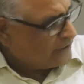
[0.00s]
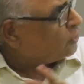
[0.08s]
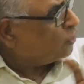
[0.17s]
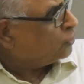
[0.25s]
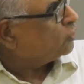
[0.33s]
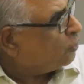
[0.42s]
I
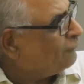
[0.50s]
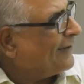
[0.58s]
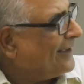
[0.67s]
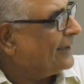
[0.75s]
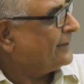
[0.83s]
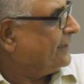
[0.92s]
don't know
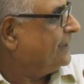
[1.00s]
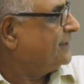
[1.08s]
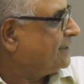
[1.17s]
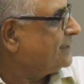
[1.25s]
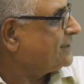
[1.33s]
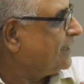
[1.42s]
why are they
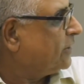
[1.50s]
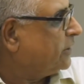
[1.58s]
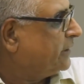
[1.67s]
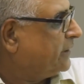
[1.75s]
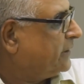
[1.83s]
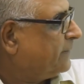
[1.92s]
insisting
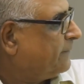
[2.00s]
on